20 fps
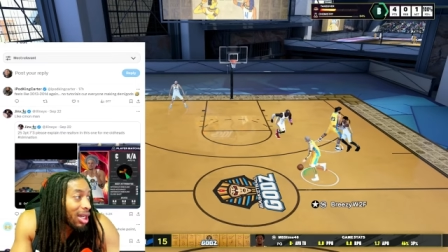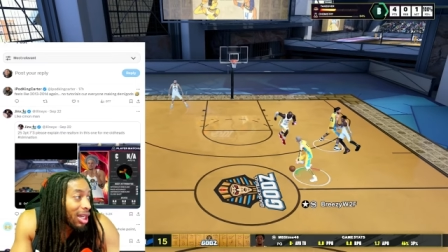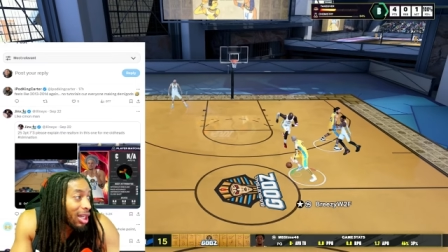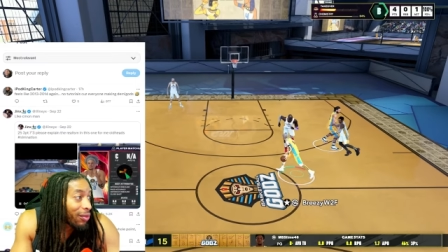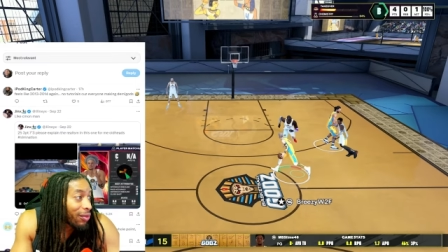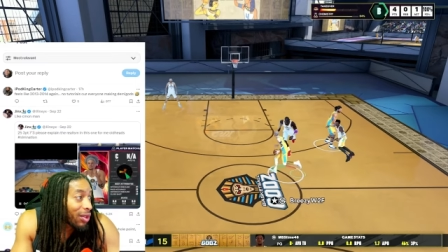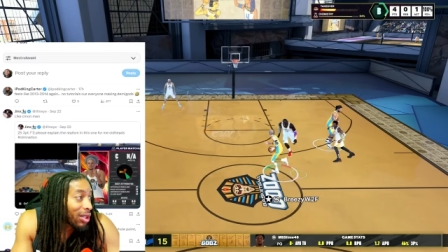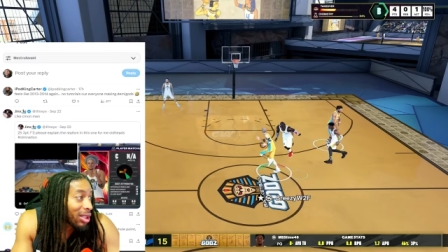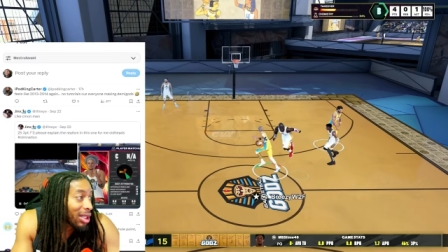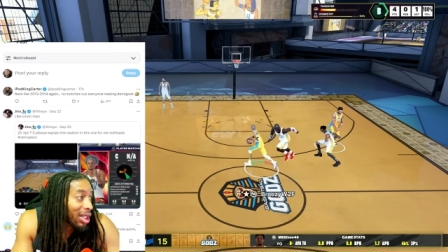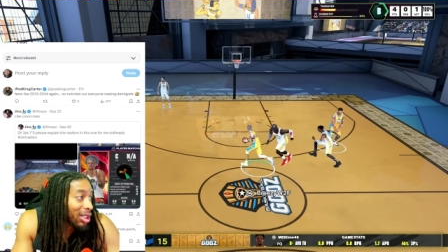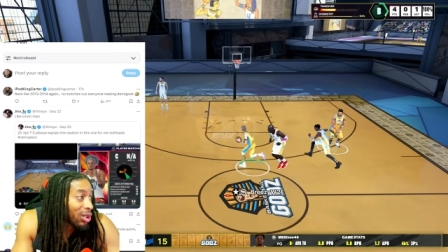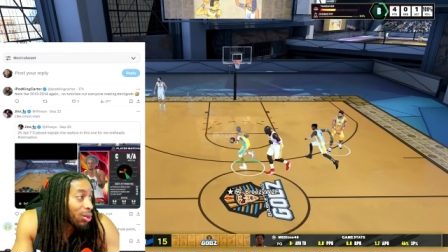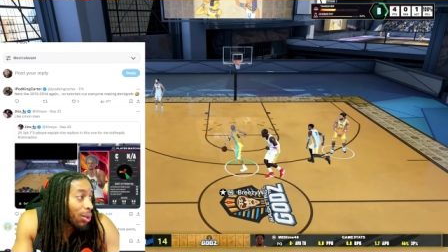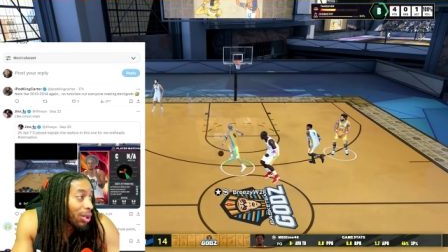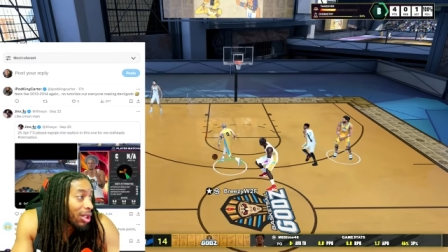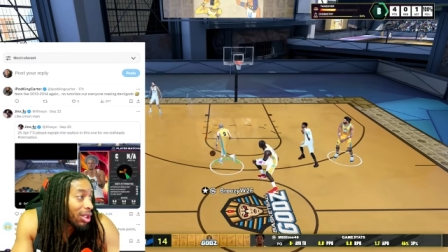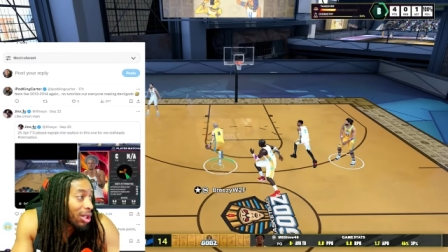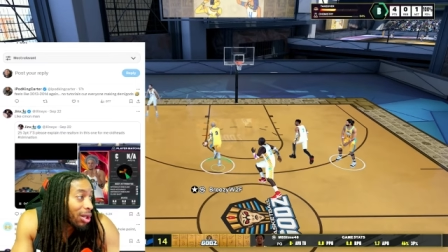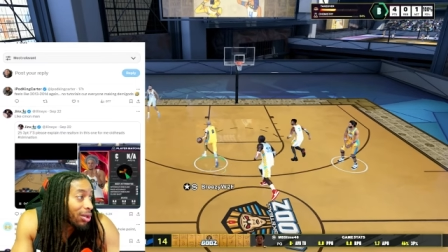it feels like
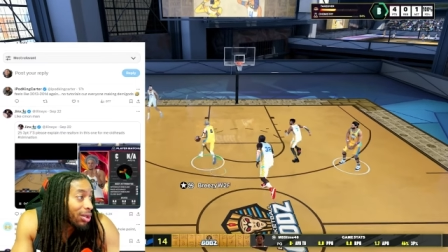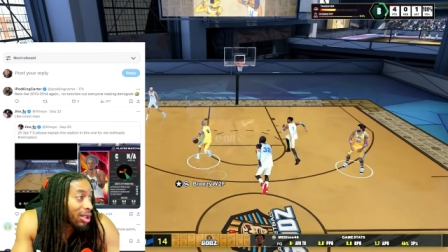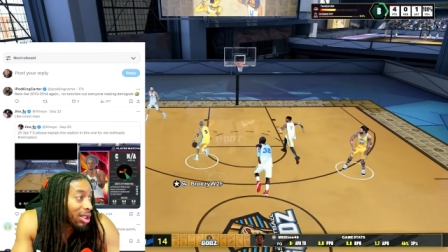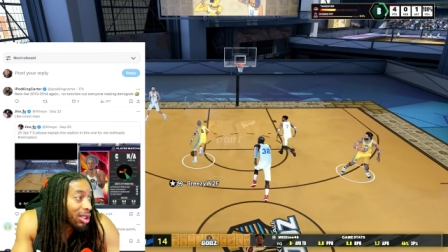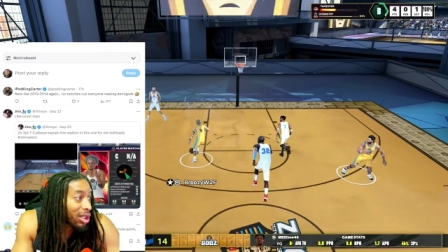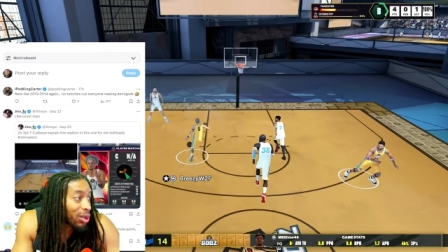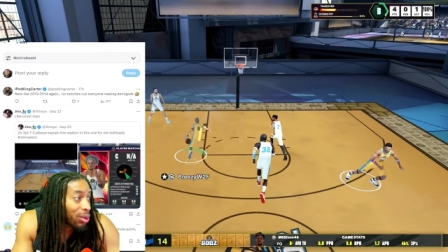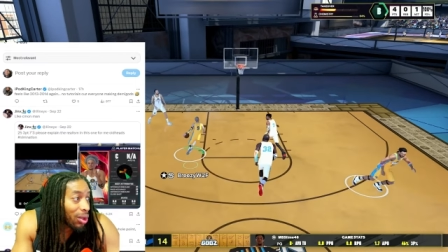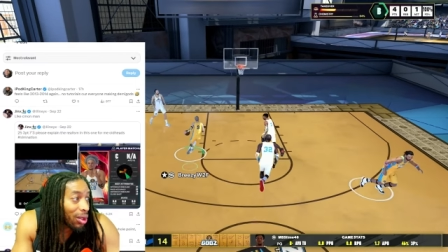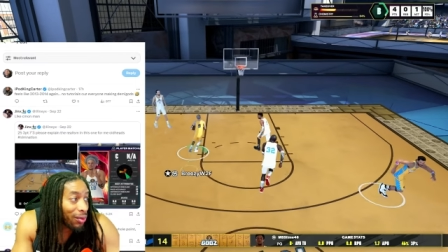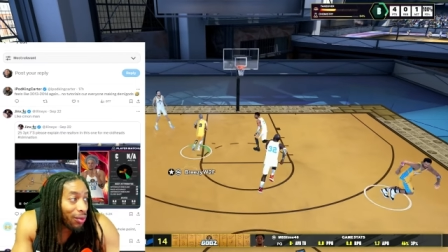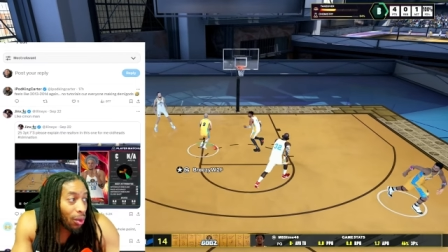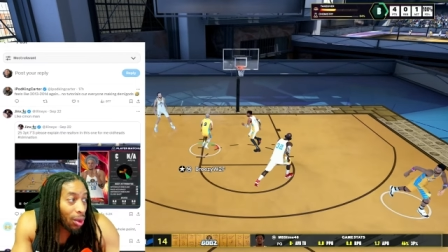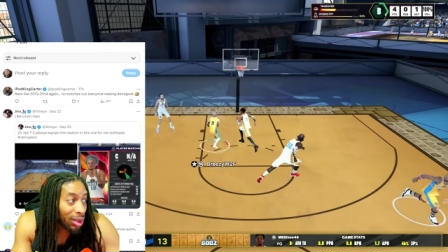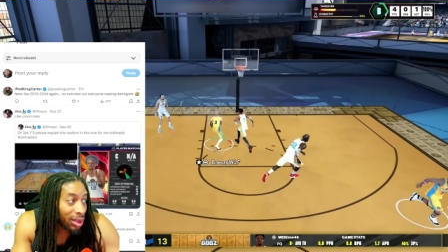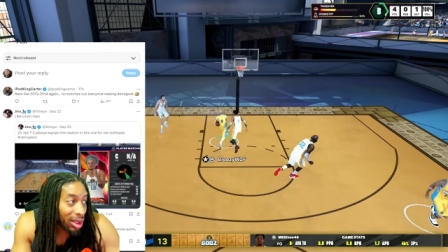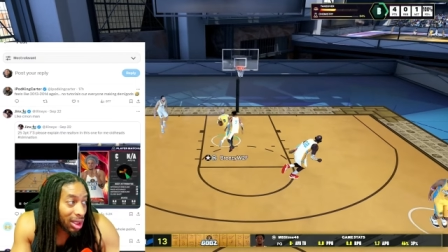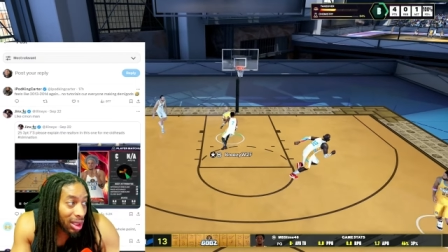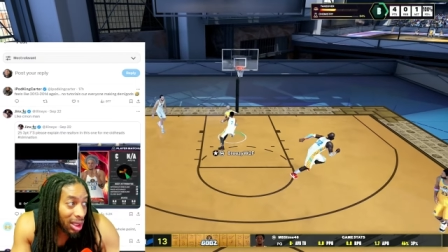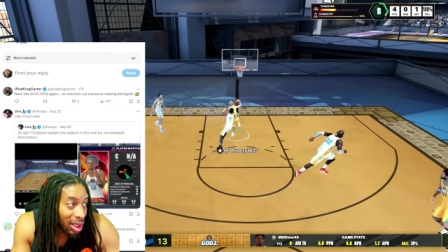2013,
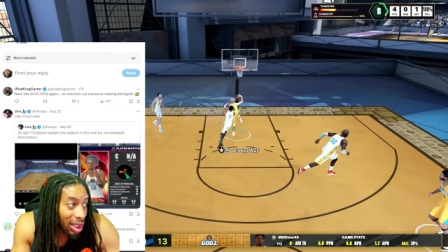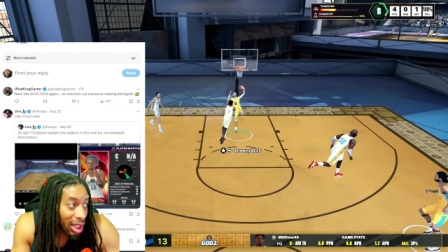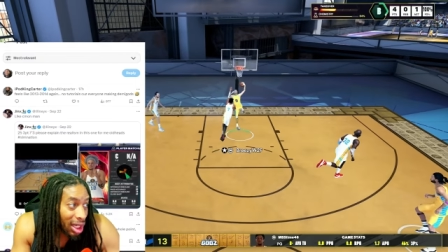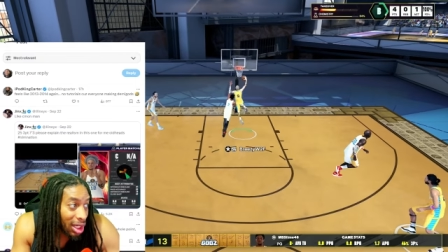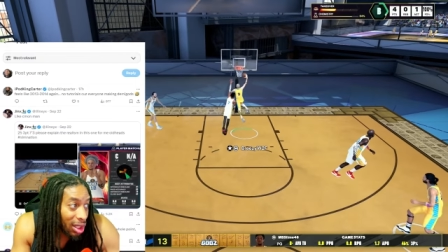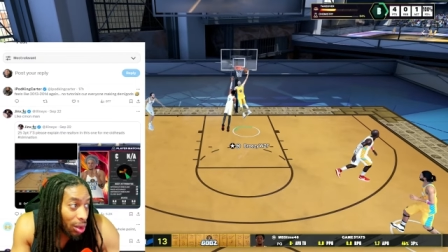2014 again.